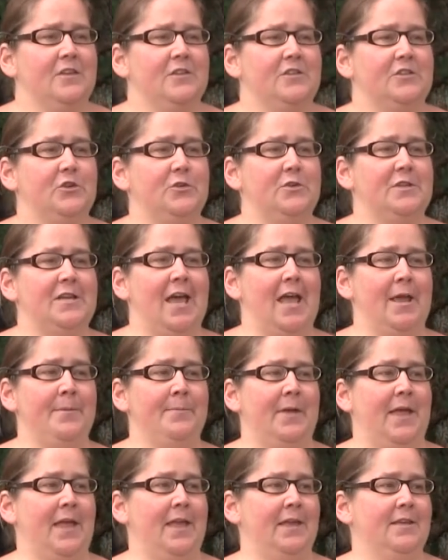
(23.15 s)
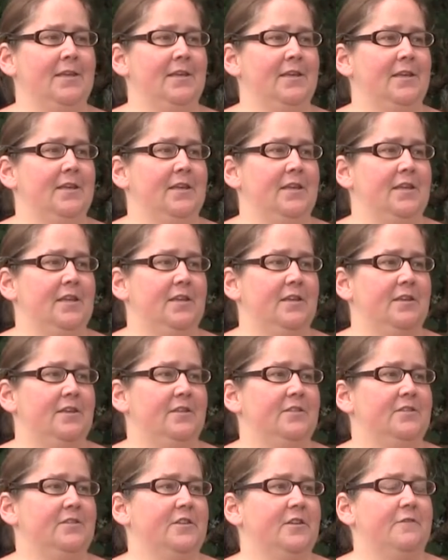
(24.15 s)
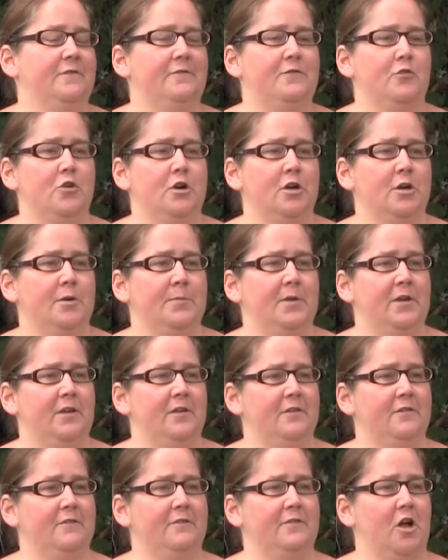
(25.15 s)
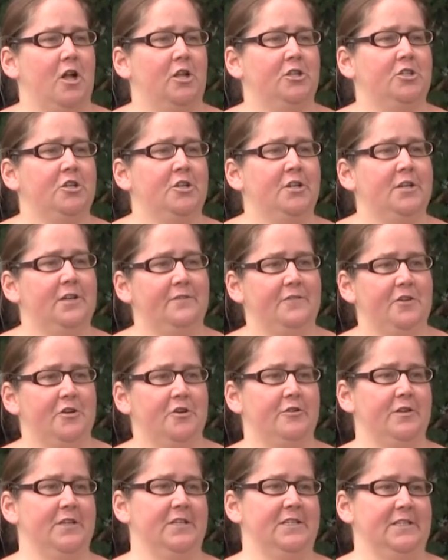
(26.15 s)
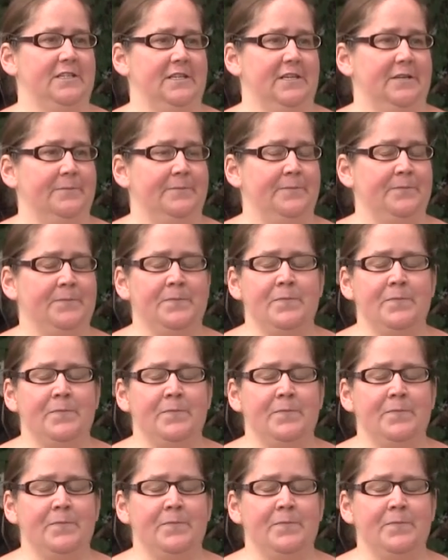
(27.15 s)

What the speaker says: So time banking is a form of alternative currency.